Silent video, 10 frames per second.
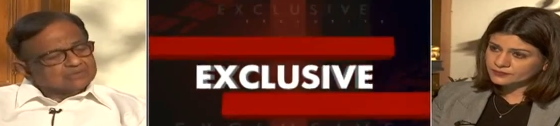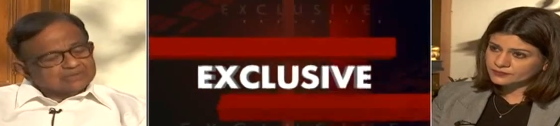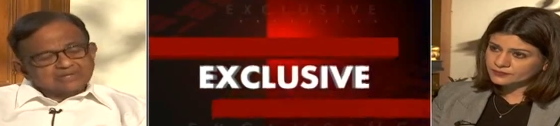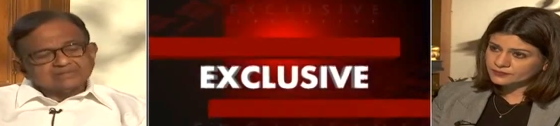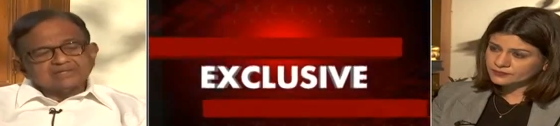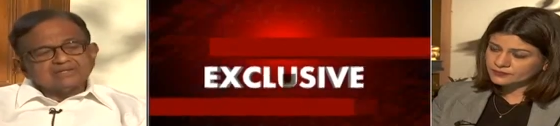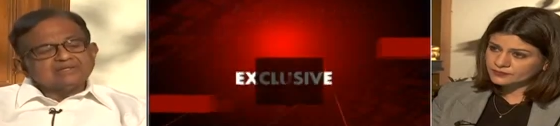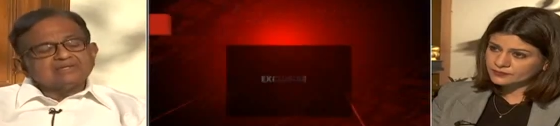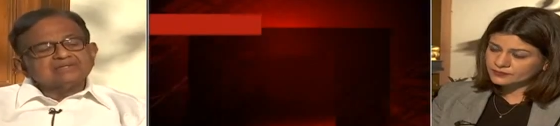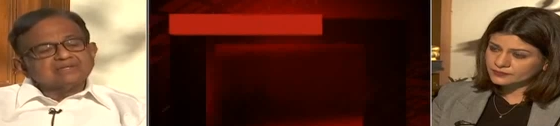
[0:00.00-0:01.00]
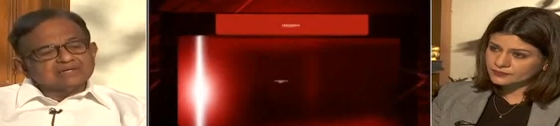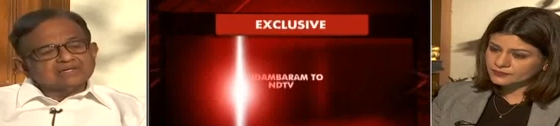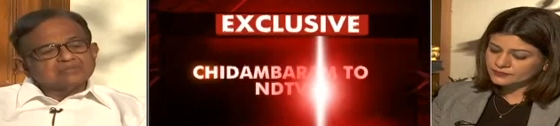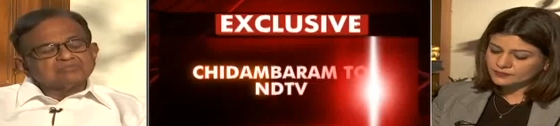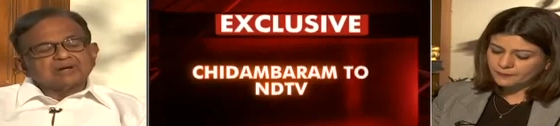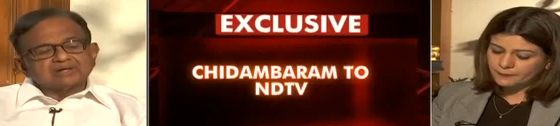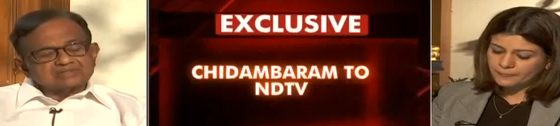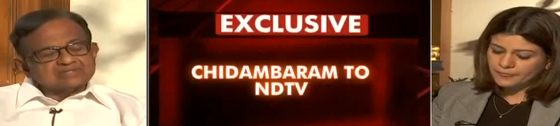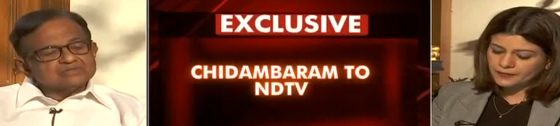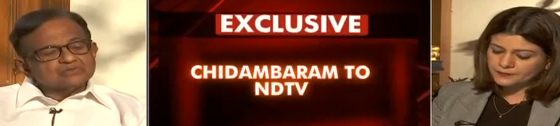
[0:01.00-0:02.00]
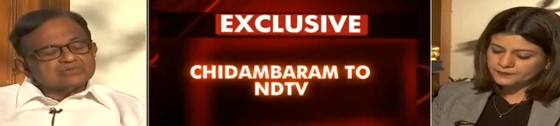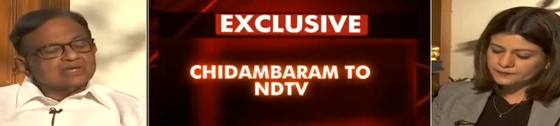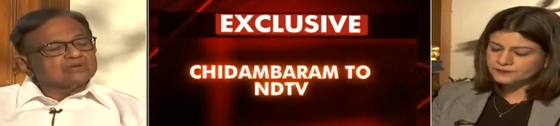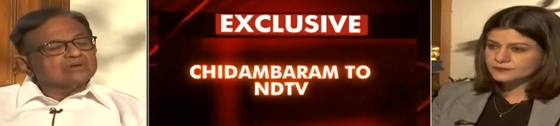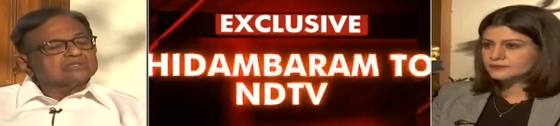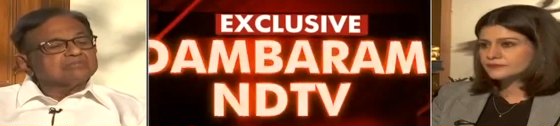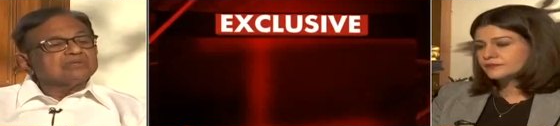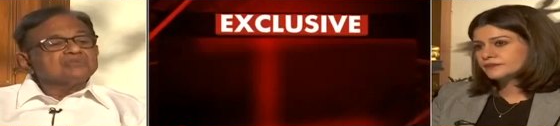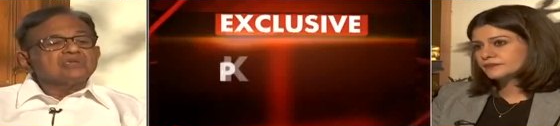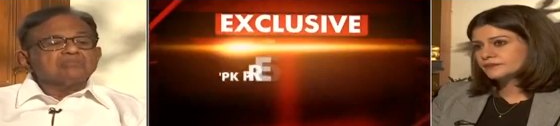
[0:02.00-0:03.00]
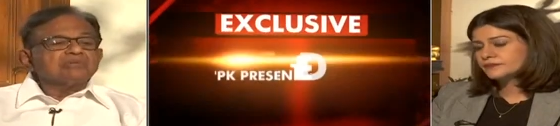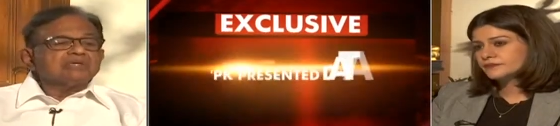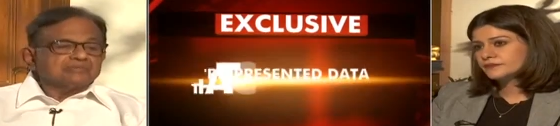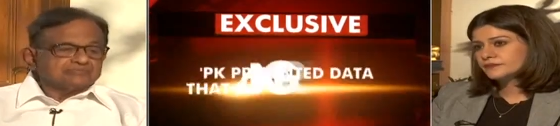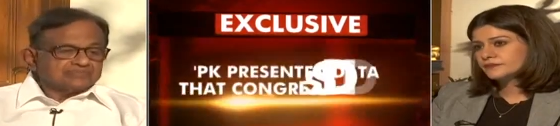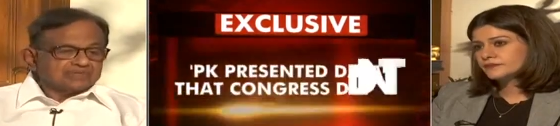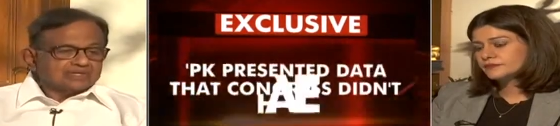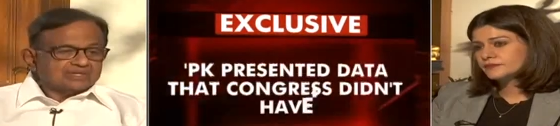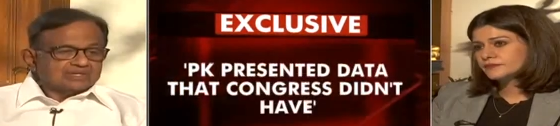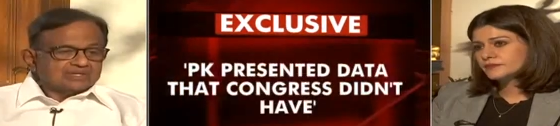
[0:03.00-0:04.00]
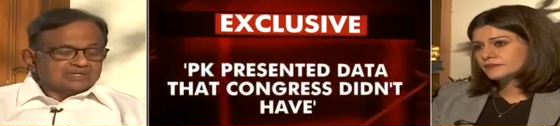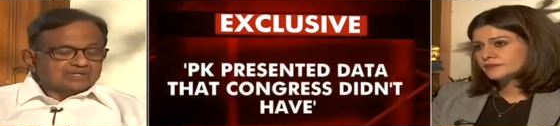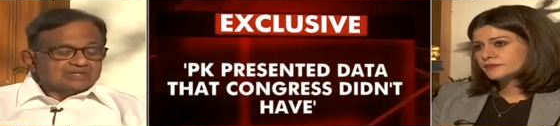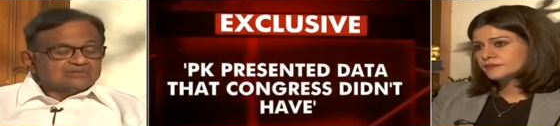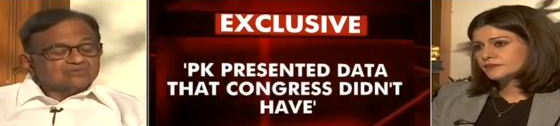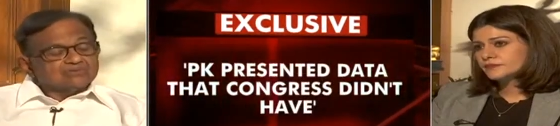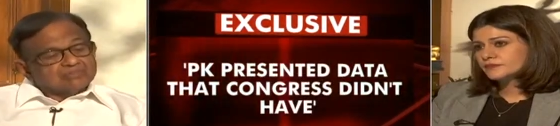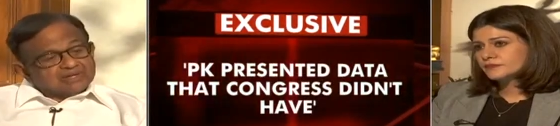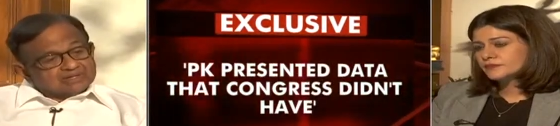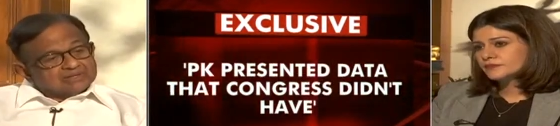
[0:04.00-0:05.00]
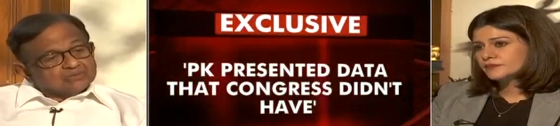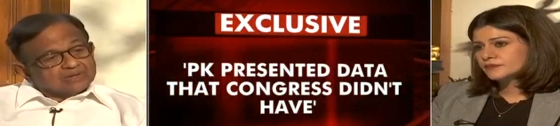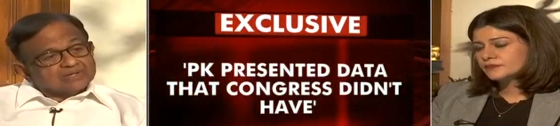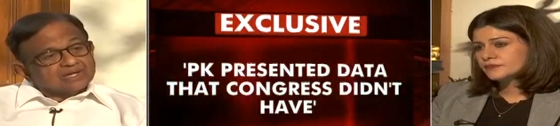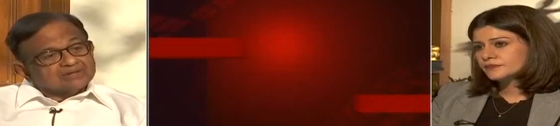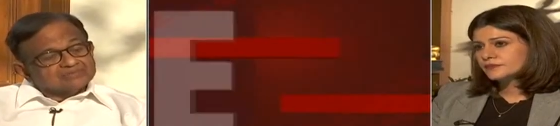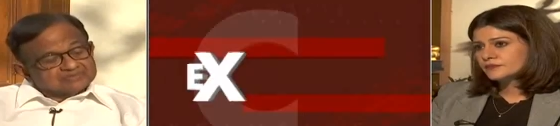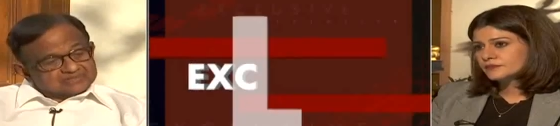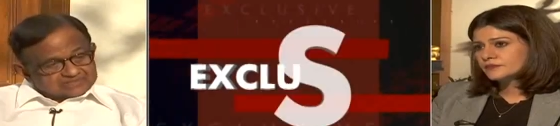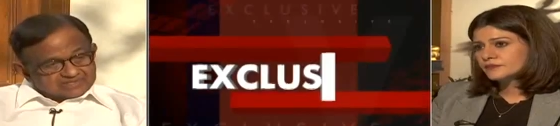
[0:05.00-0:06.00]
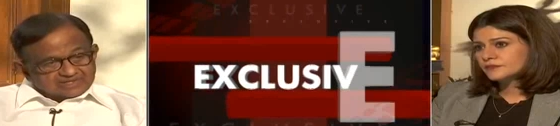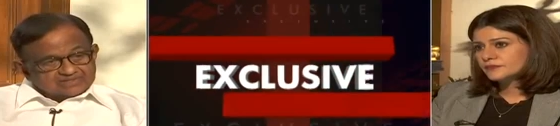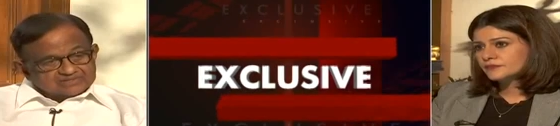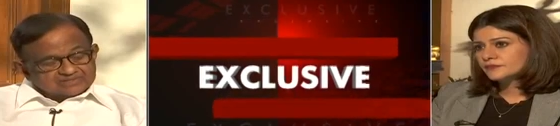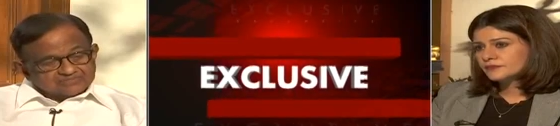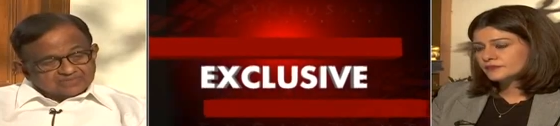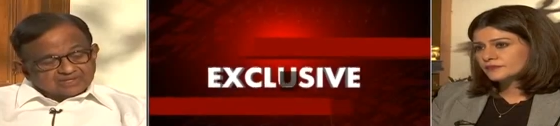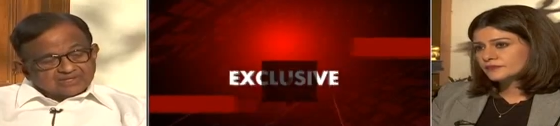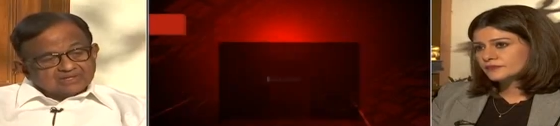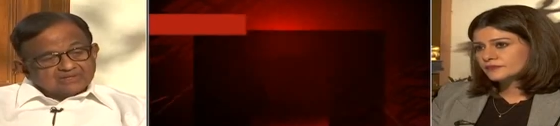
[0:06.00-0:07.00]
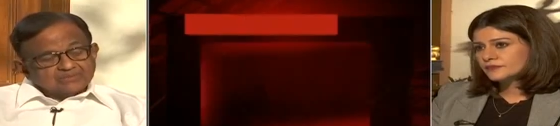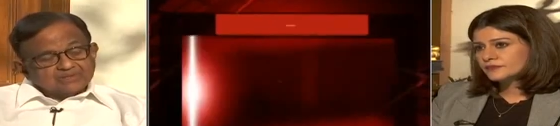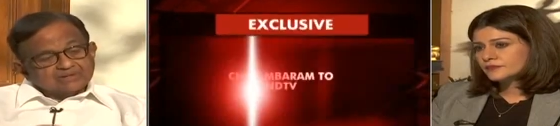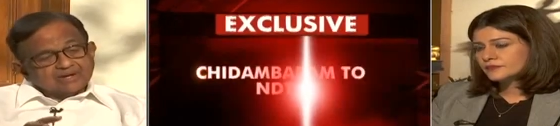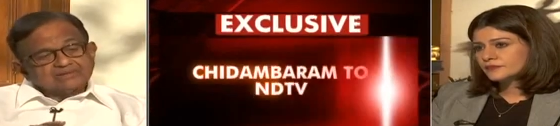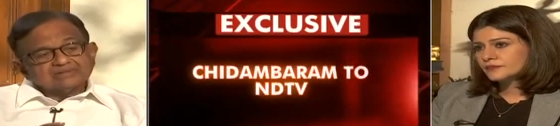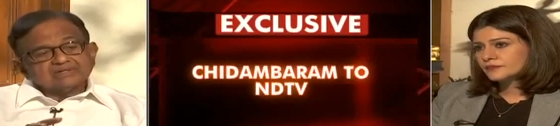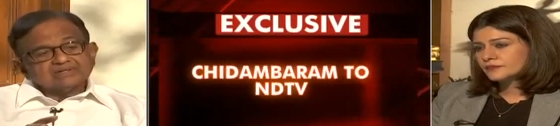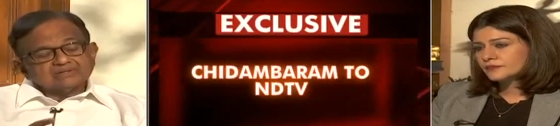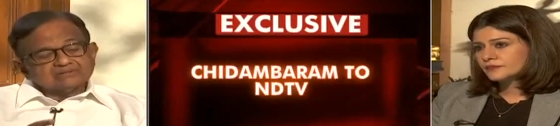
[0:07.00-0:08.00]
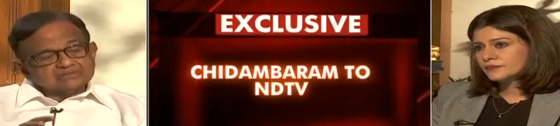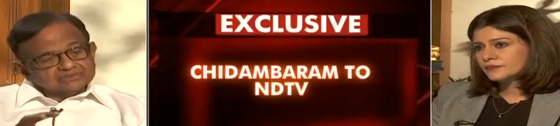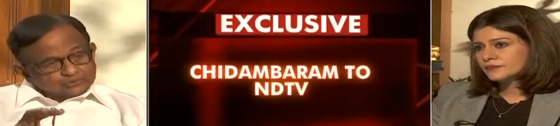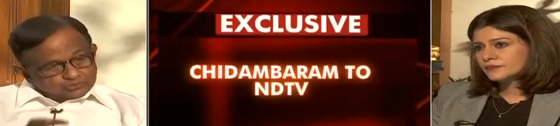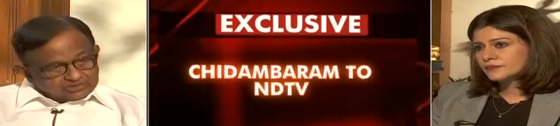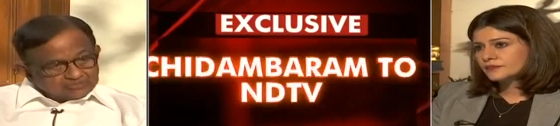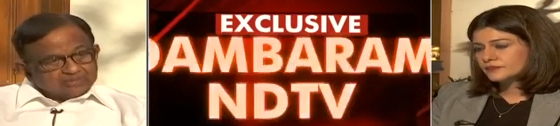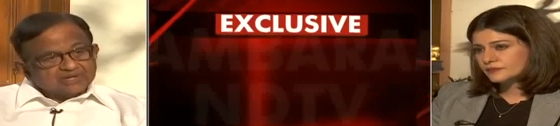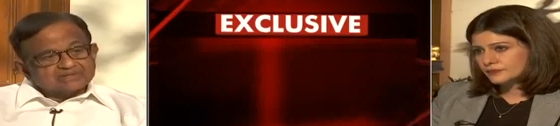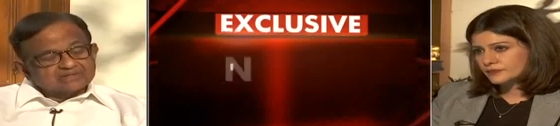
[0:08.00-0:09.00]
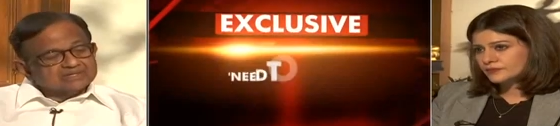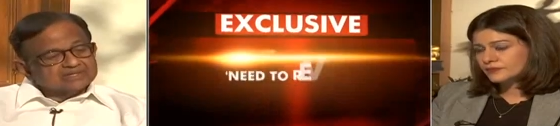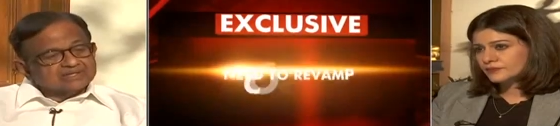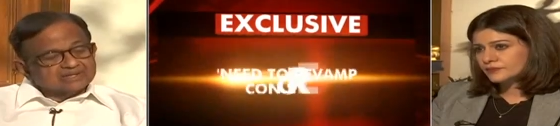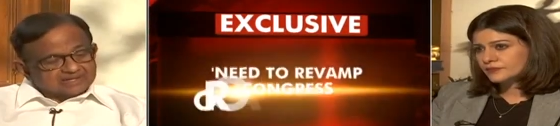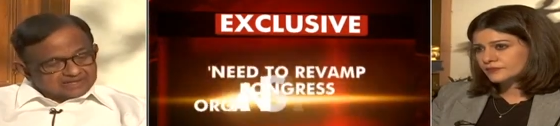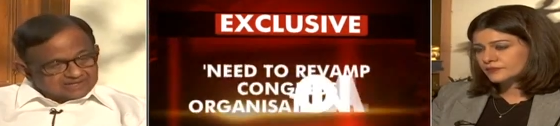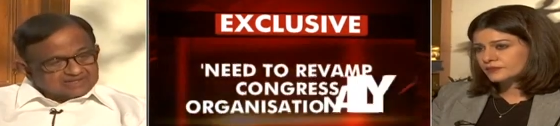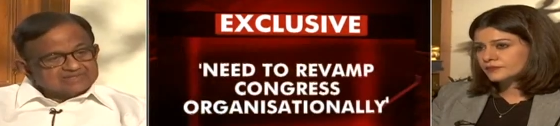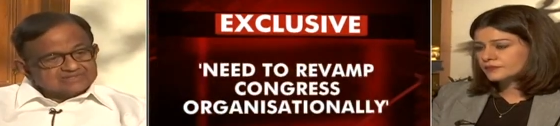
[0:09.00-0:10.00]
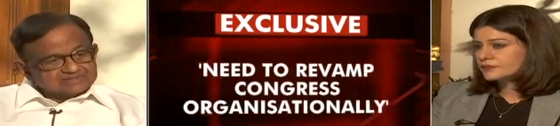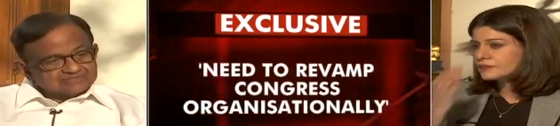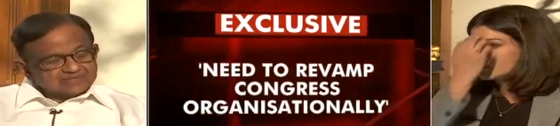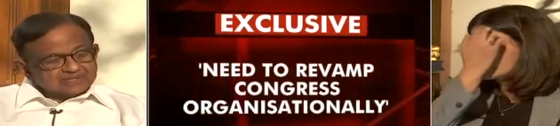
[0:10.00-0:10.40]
Speaker 1: we are the lead party to take on the BJP. In the remaining one half of the states, we are either the junior partner in an alliance